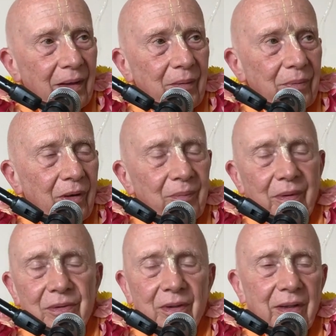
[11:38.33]
And
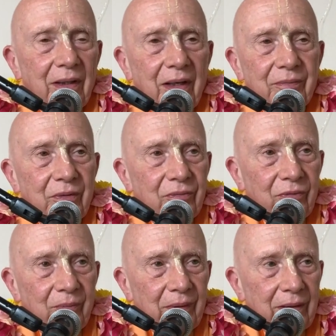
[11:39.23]
Prabhupada said he left it
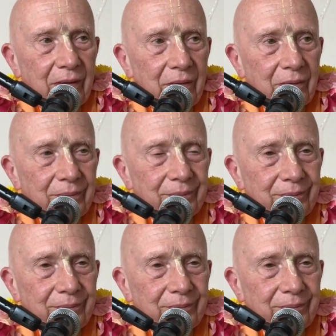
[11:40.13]
for me to do.